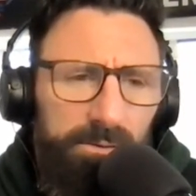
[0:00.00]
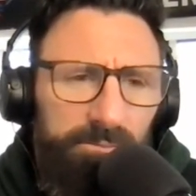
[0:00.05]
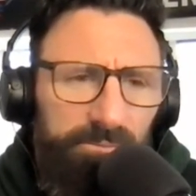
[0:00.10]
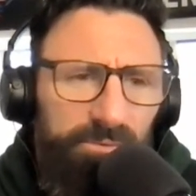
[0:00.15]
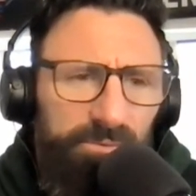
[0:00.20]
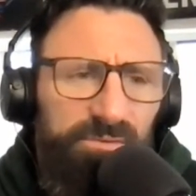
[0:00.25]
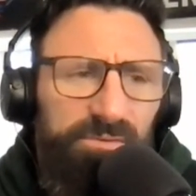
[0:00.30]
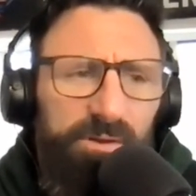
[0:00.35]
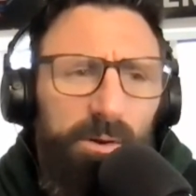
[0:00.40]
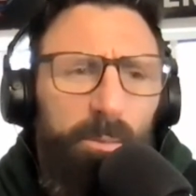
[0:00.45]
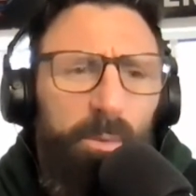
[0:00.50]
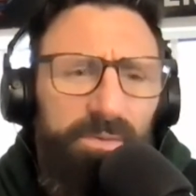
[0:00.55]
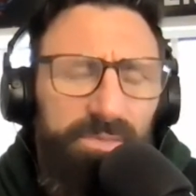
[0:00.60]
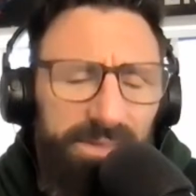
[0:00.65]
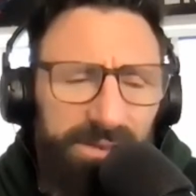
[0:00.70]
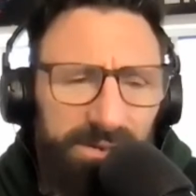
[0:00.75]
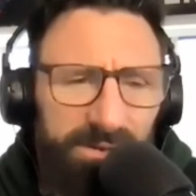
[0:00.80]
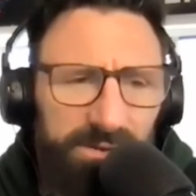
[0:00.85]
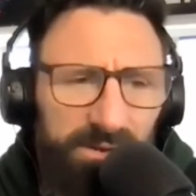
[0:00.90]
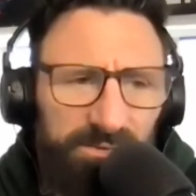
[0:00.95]
for someone
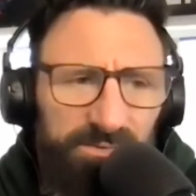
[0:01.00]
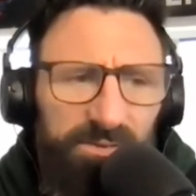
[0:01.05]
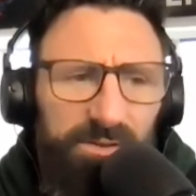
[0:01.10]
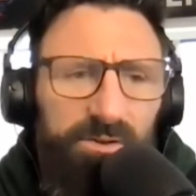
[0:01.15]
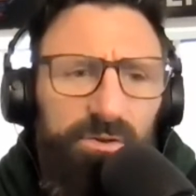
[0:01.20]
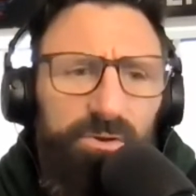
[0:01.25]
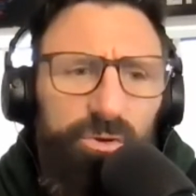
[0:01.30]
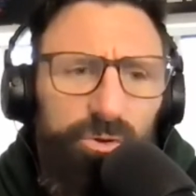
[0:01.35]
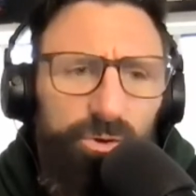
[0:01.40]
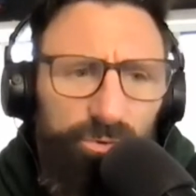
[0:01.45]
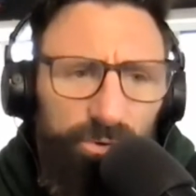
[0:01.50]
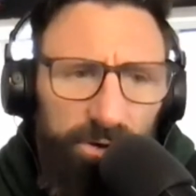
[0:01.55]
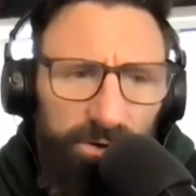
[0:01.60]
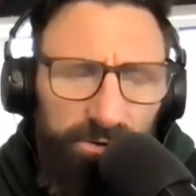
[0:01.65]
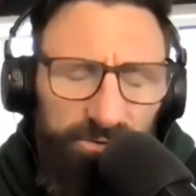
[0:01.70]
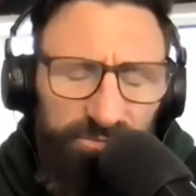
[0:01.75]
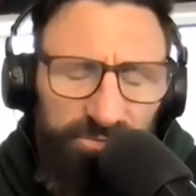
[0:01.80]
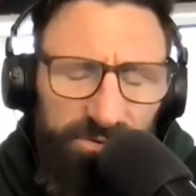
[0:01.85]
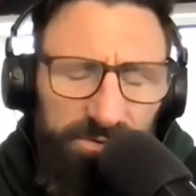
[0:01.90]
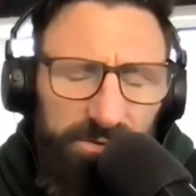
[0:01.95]
that doesn't do
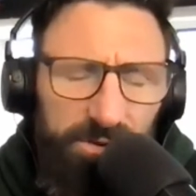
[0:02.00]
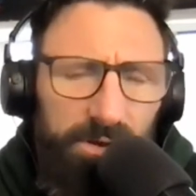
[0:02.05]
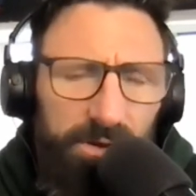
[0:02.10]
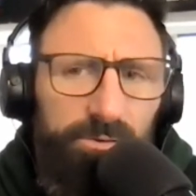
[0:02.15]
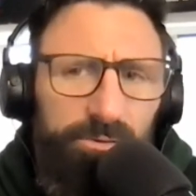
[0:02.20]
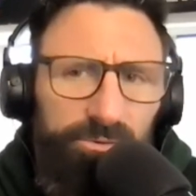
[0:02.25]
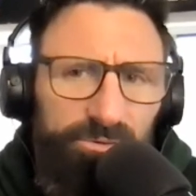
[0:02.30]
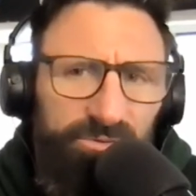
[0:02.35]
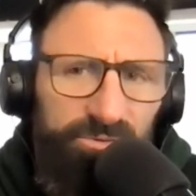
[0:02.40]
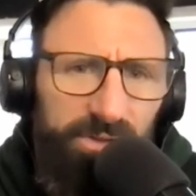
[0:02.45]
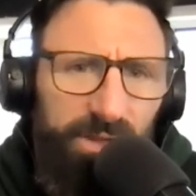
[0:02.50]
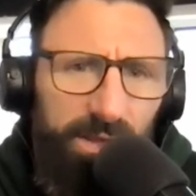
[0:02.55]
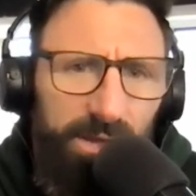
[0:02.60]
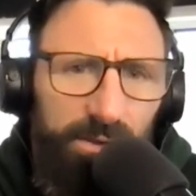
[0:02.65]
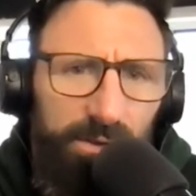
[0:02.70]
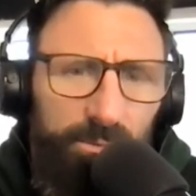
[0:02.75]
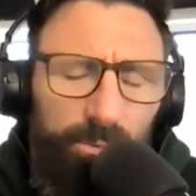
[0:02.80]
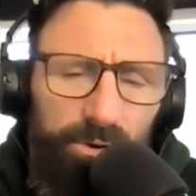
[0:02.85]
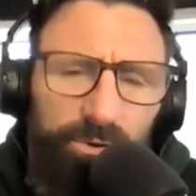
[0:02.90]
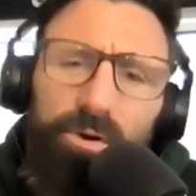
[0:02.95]
CrossFit to
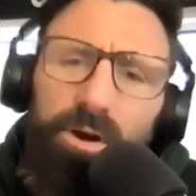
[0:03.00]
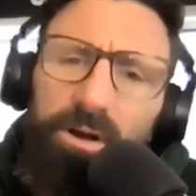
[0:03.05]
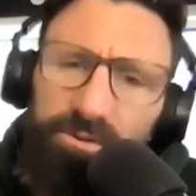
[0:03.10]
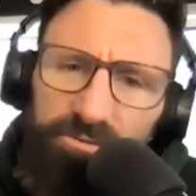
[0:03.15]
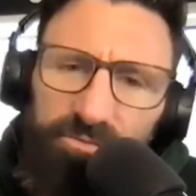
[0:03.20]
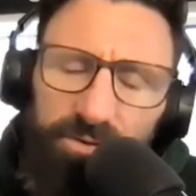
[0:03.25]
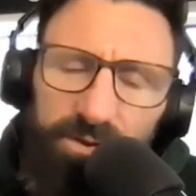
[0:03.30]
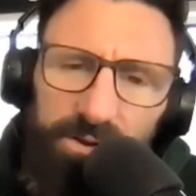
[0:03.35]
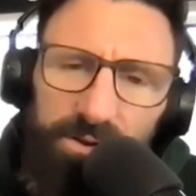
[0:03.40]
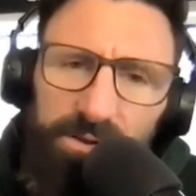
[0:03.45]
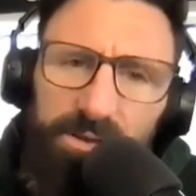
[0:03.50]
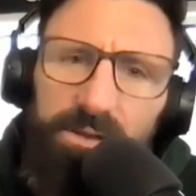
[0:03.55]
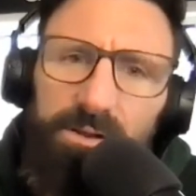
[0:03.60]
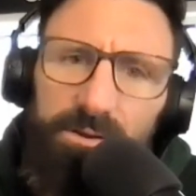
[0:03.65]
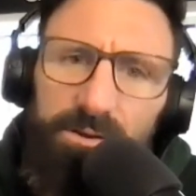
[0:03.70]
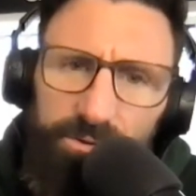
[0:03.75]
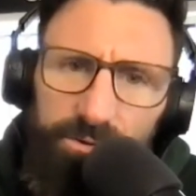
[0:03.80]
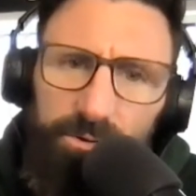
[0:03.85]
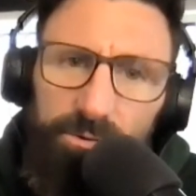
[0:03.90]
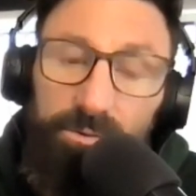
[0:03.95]
understand what CrossFit
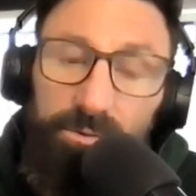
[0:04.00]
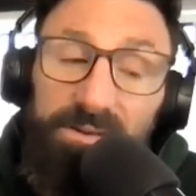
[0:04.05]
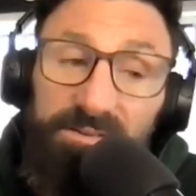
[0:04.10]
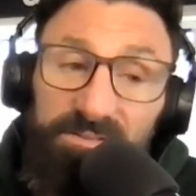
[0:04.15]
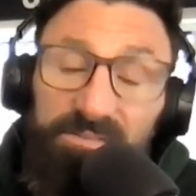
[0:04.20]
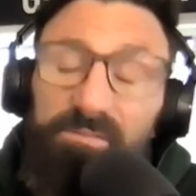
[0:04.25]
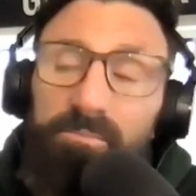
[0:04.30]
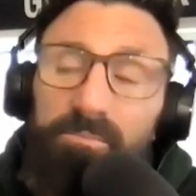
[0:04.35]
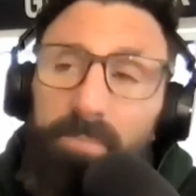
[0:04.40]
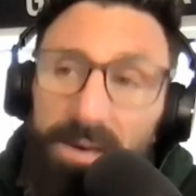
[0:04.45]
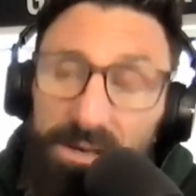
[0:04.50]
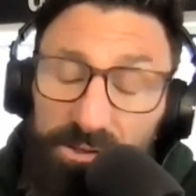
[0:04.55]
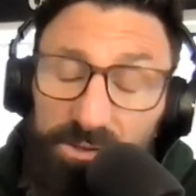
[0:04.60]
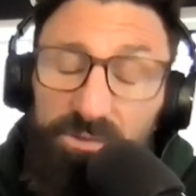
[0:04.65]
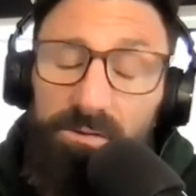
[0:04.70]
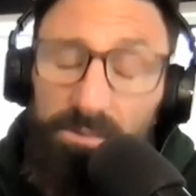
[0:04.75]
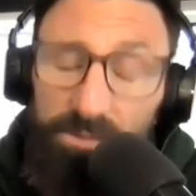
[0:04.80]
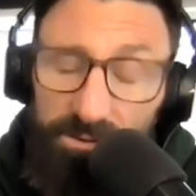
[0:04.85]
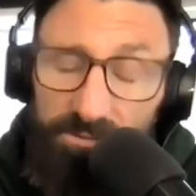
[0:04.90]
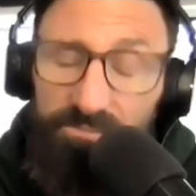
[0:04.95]
can do,
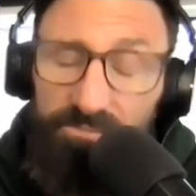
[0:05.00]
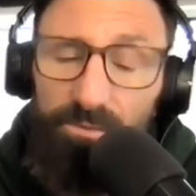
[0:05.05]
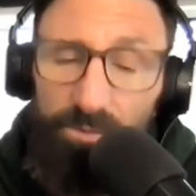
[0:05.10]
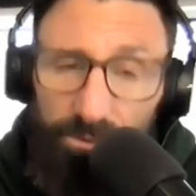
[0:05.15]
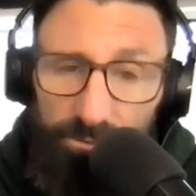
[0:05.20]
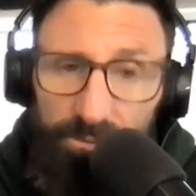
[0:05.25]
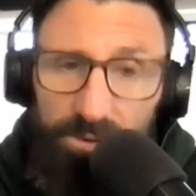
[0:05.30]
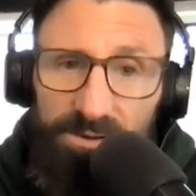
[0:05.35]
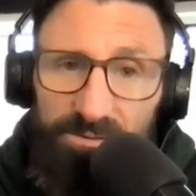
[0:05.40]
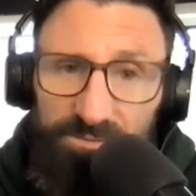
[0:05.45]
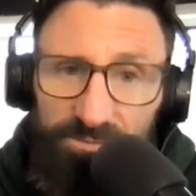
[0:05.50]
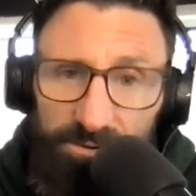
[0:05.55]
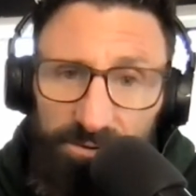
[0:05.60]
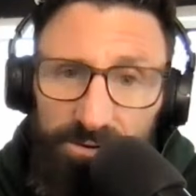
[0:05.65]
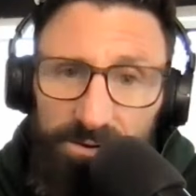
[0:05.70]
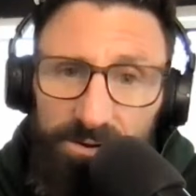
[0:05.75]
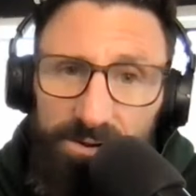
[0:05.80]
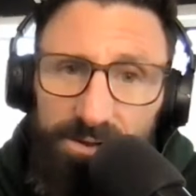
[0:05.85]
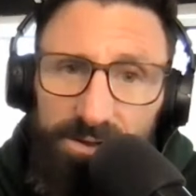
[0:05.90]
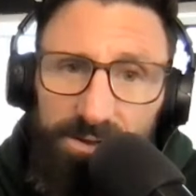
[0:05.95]
especially for a
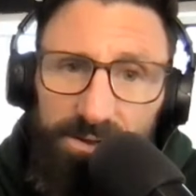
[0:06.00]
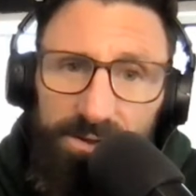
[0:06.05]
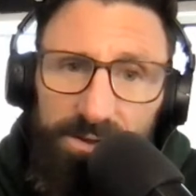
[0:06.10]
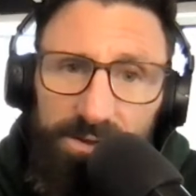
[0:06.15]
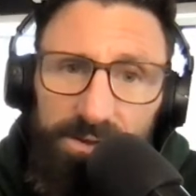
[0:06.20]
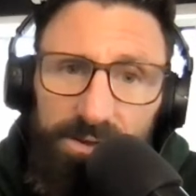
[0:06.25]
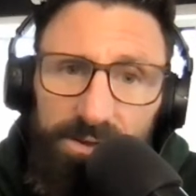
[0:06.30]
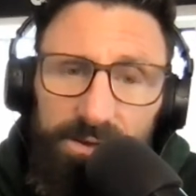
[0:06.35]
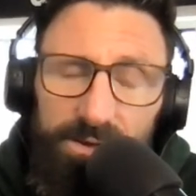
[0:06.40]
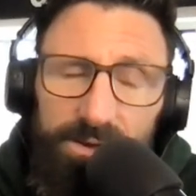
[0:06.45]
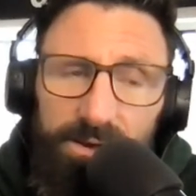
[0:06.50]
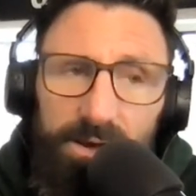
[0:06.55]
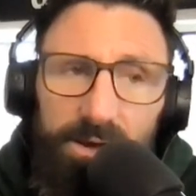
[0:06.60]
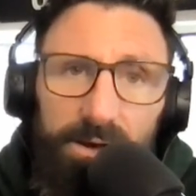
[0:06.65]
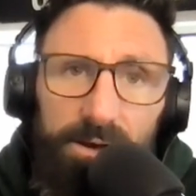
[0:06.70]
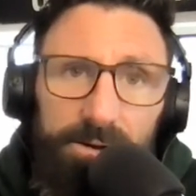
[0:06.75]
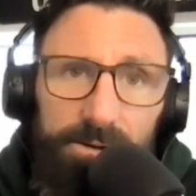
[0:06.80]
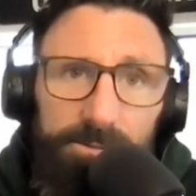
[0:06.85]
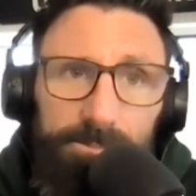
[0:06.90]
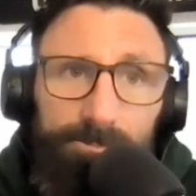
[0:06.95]
wrestler.
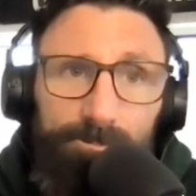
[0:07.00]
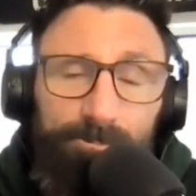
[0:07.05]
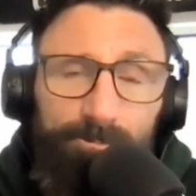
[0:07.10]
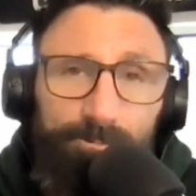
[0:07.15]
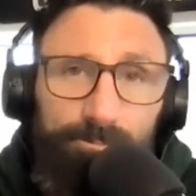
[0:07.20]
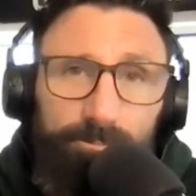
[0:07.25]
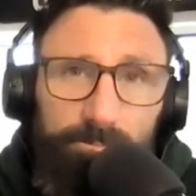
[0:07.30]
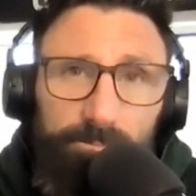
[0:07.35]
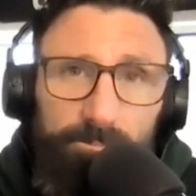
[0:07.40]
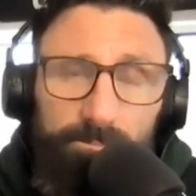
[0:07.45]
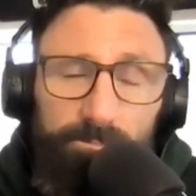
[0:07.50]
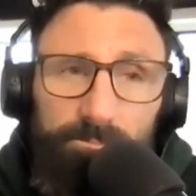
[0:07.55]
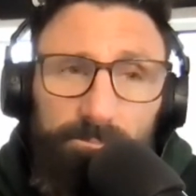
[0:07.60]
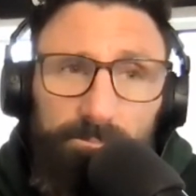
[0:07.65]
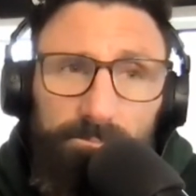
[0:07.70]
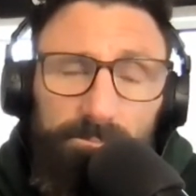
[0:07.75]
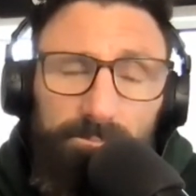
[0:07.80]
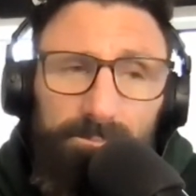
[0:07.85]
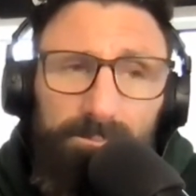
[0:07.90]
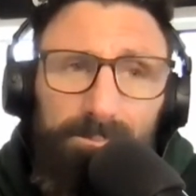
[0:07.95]
Um,
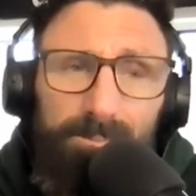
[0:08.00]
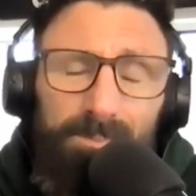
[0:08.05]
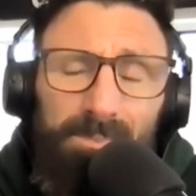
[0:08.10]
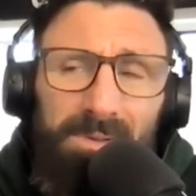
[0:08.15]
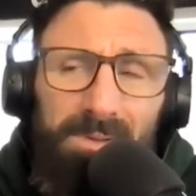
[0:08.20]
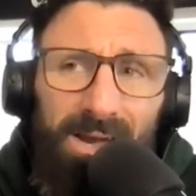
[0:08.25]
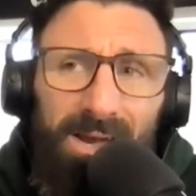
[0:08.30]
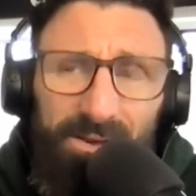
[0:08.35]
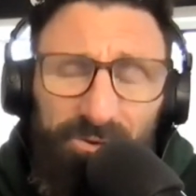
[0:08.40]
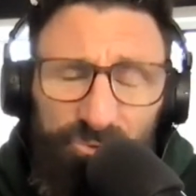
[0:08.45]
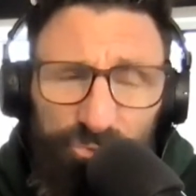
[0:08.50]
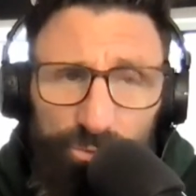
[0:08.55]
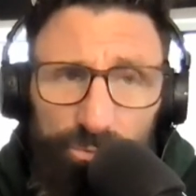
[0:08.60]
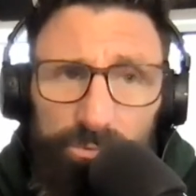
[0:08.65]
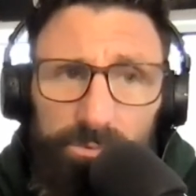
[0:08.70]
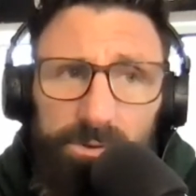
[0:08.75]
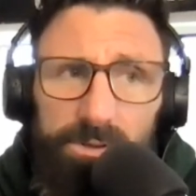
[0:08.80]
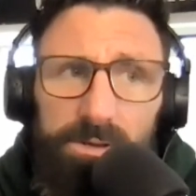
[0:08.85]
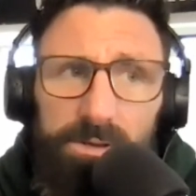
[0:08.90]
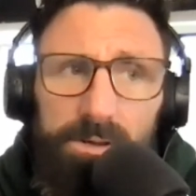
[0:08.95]
I
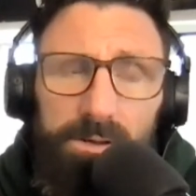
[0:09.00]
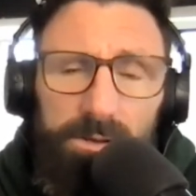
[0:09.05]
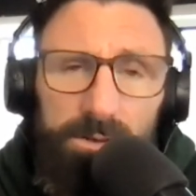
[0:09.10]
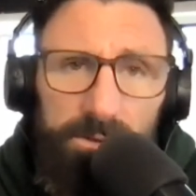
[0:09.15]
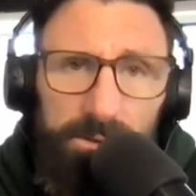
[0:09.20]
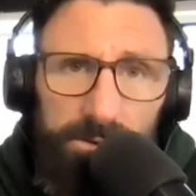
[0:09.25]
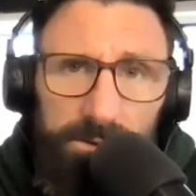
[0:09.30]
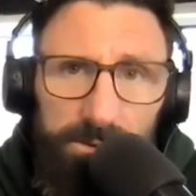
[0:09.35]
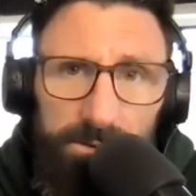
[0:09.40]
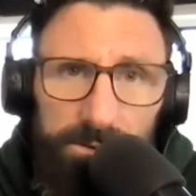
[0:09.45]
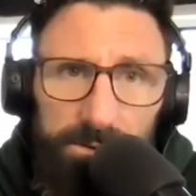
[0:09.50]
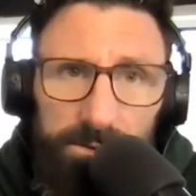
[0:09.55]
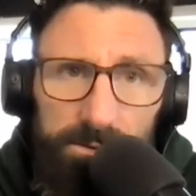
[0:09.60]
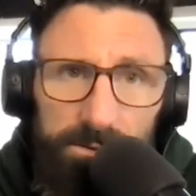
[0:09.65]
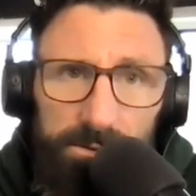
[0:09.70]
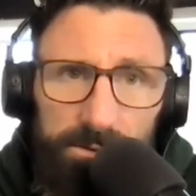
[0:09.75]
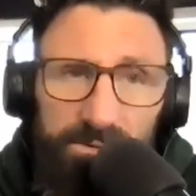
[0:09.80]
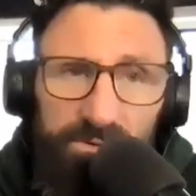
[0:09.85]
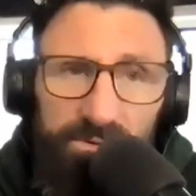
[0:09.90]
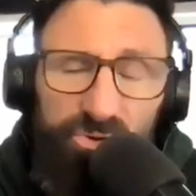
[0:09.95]
truly,
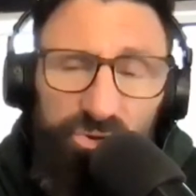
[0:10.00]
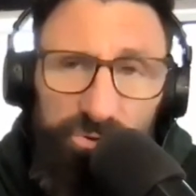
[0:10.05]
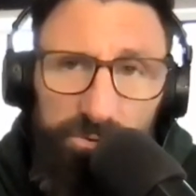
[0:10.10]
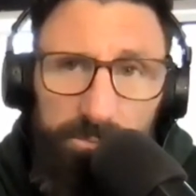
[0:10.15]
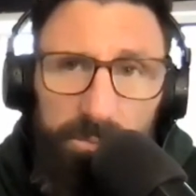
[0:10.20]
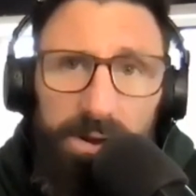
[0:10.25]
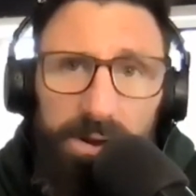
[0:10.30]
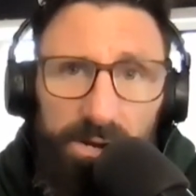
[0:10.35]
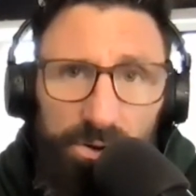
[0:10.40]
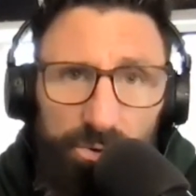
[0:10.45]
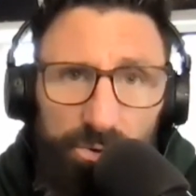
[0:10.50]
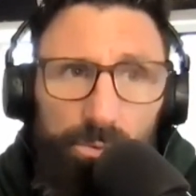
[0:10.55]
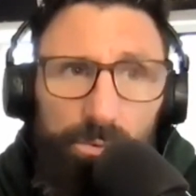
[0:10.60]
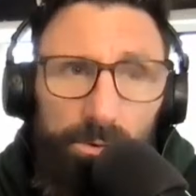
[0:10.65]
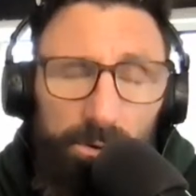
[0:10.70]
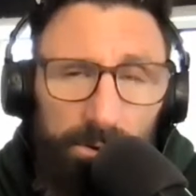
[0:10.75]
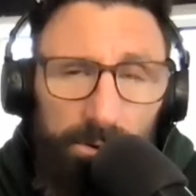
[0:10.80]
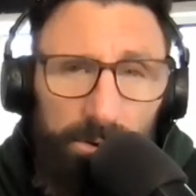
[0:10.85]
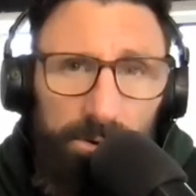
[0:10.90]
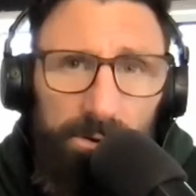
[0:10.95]
to my
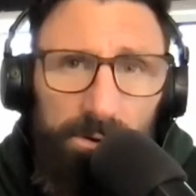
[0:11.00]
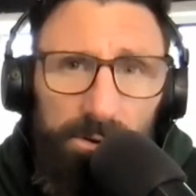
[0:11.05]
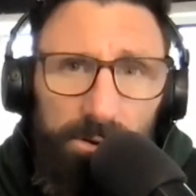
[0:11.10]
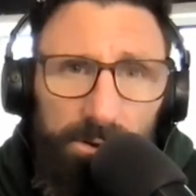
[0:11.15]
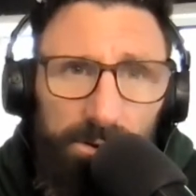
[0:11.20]
core,